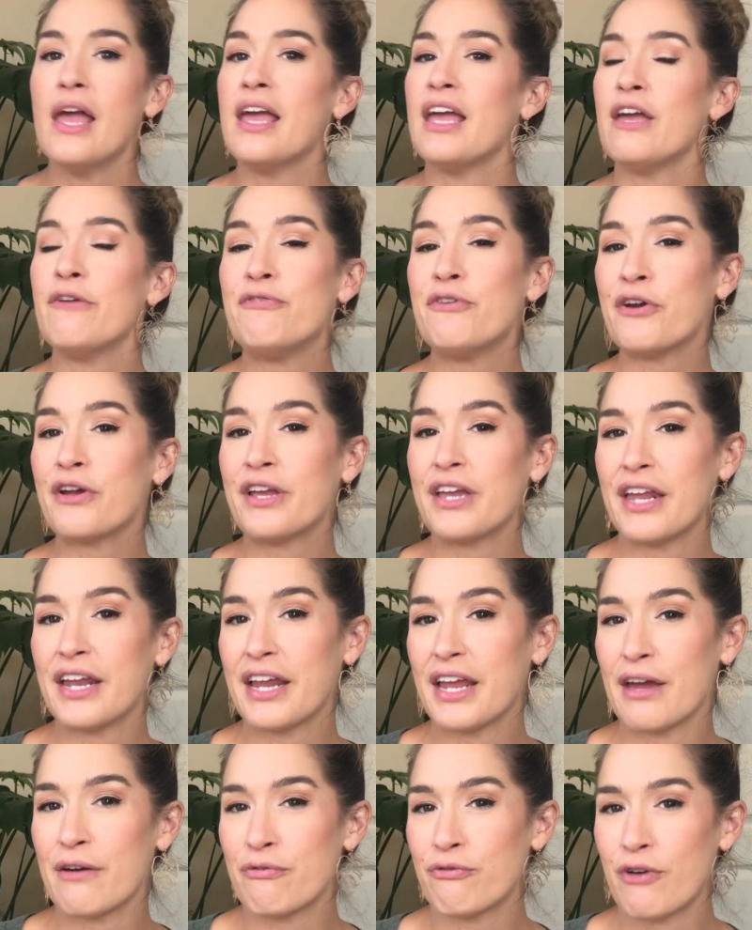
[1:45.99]
If you're
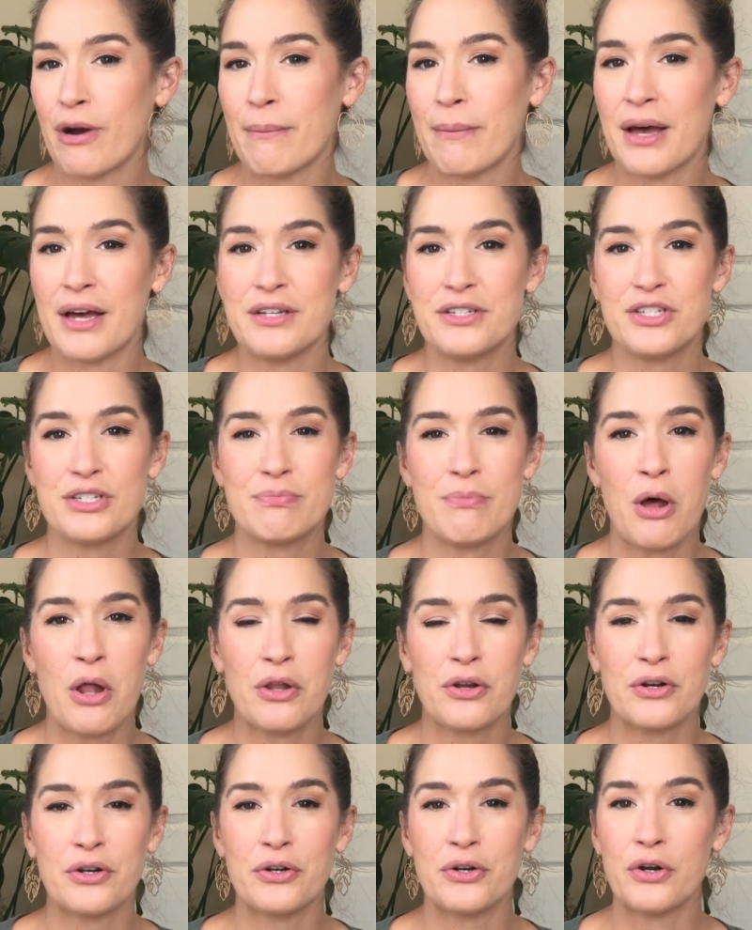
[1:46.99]
getting it from a
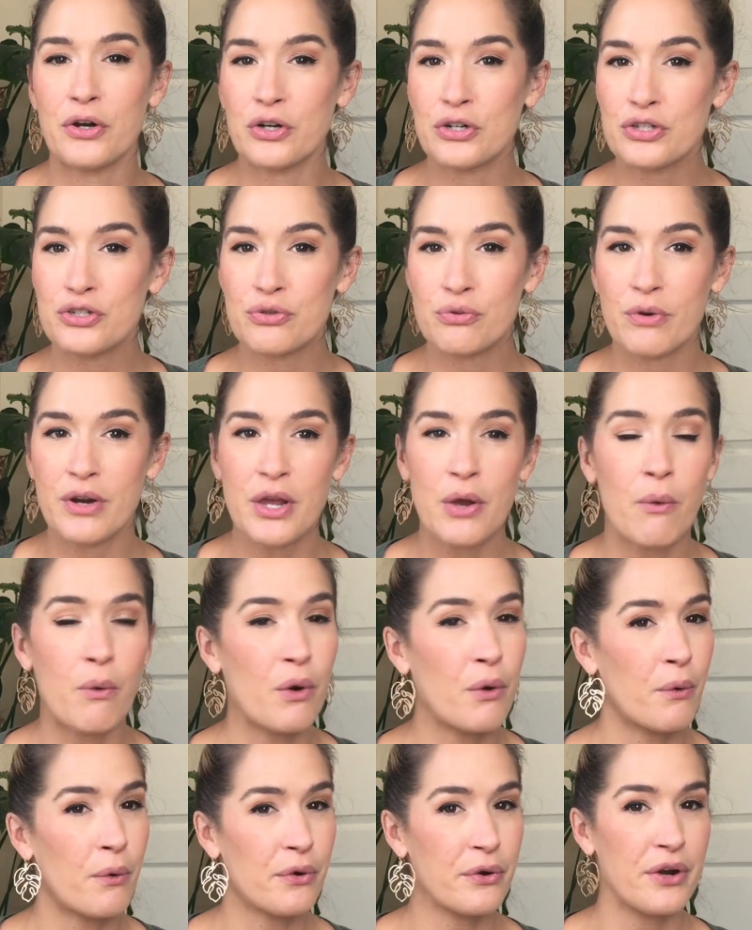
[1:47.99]
smaller nursery
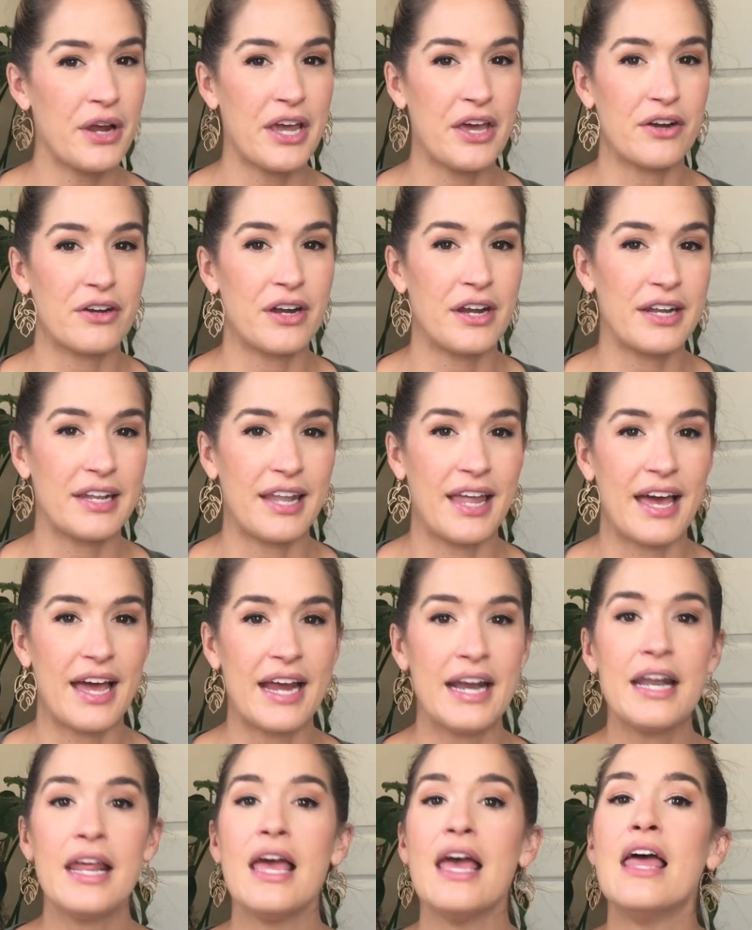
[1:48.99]
or ordering it
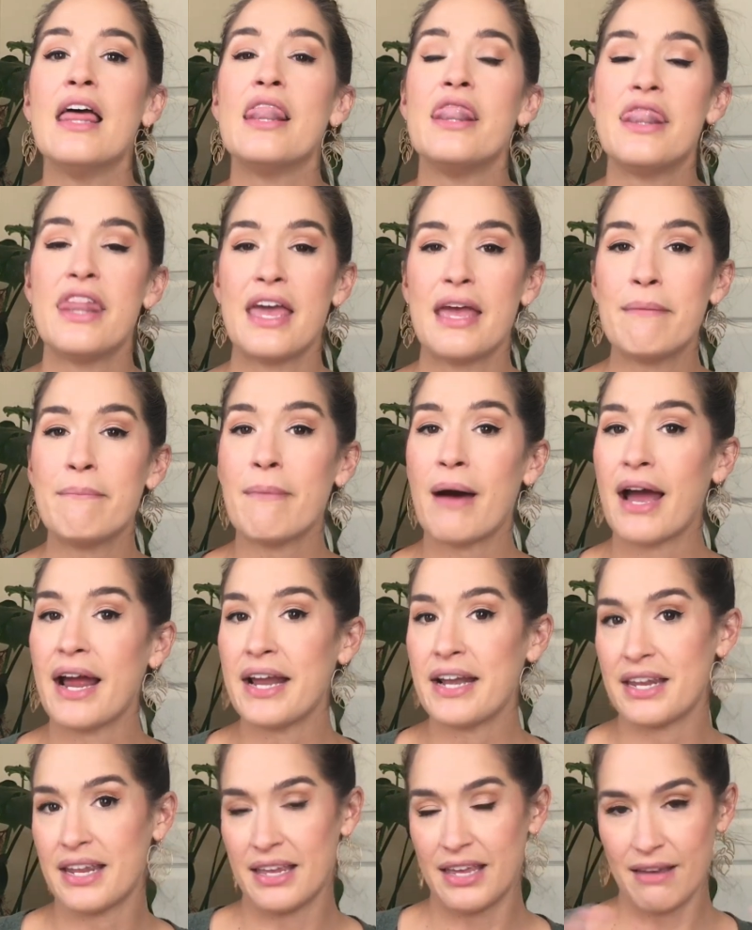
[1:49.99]
online, they
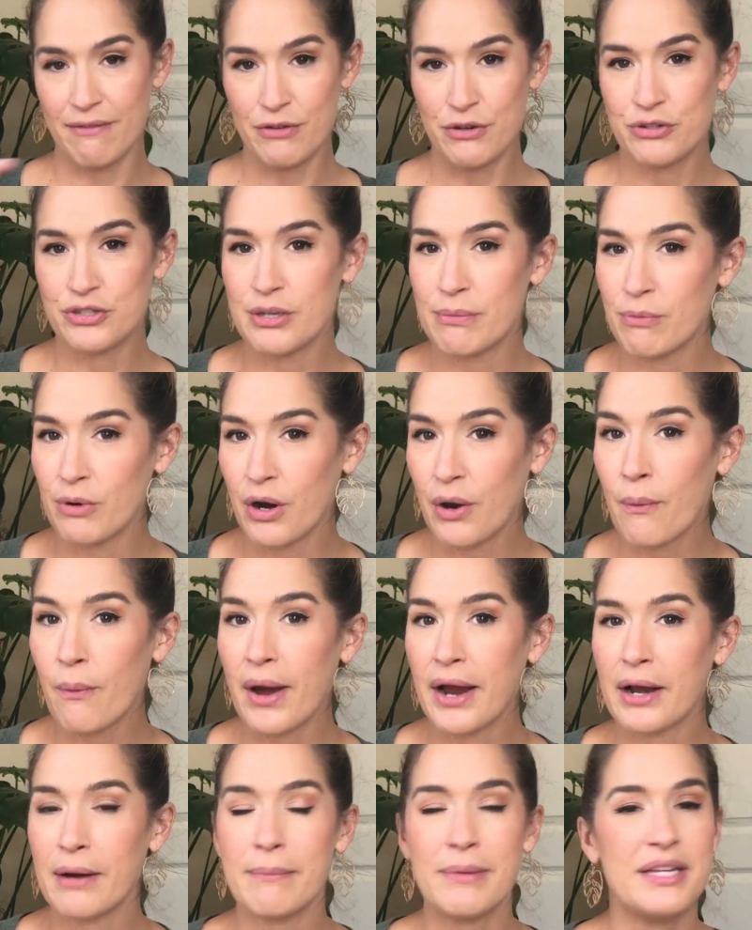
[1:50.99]
might give you some
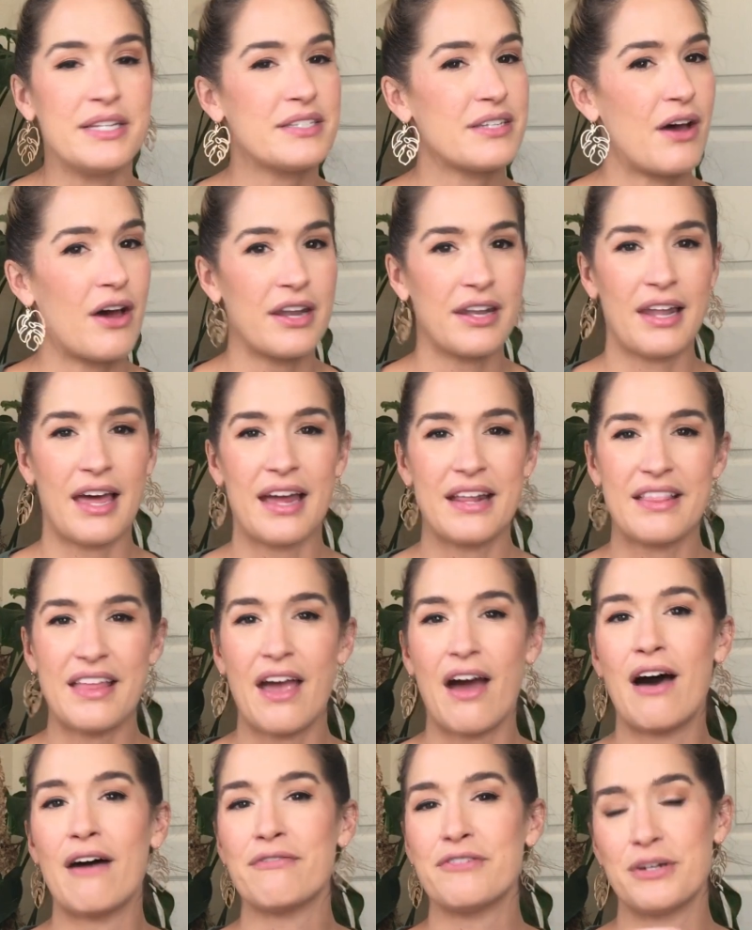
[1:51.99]
requirements online.
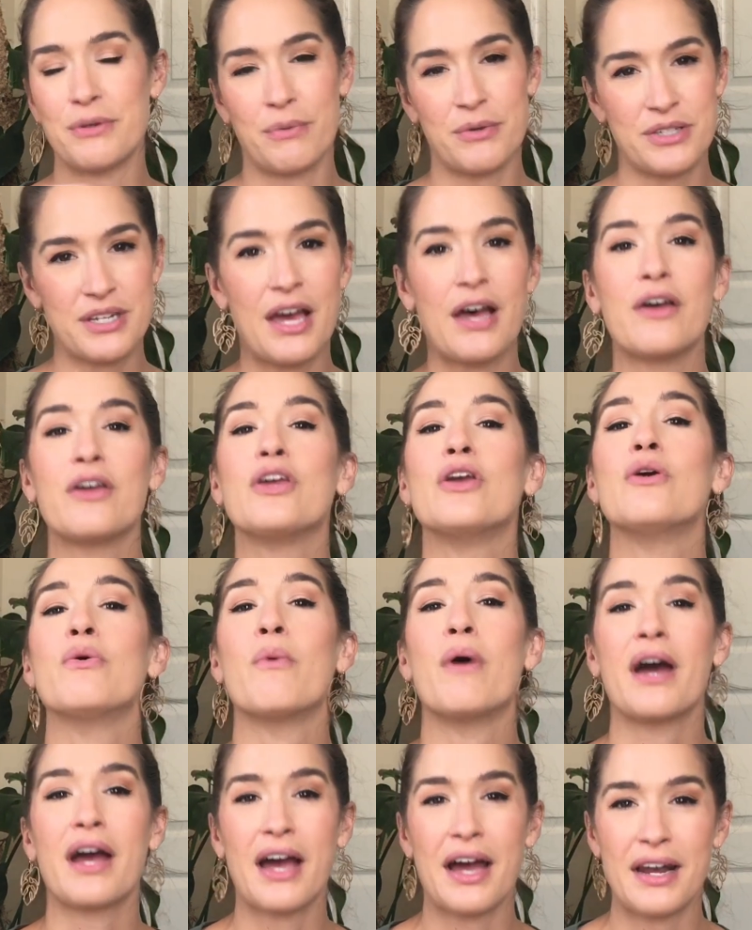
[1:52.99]
They often will tell you
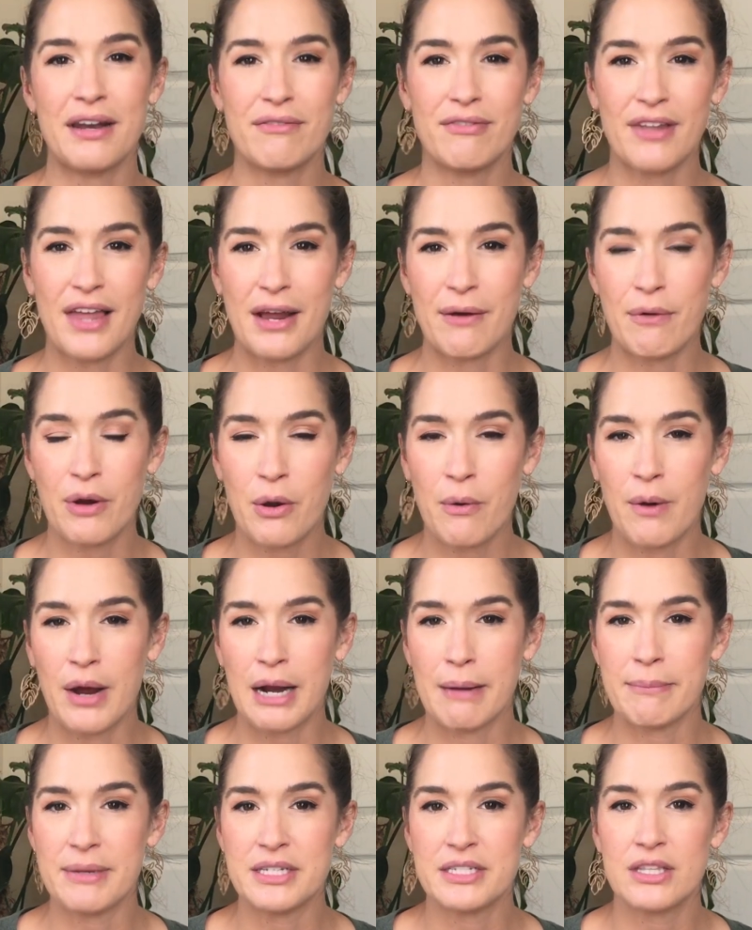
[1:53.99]
what kind of light
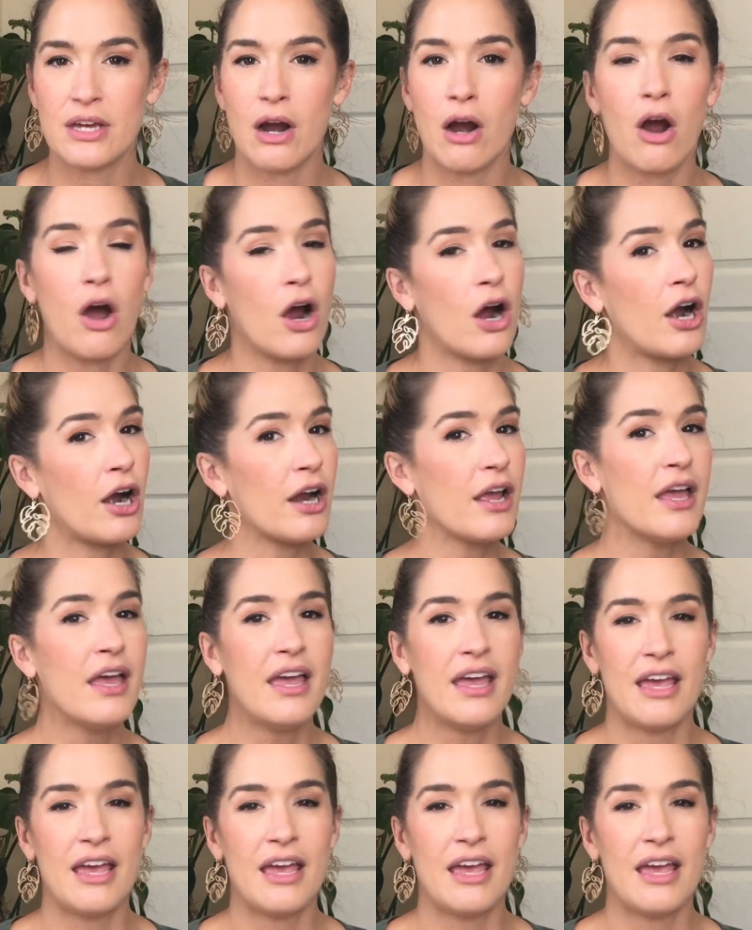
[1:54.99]
requirements there are.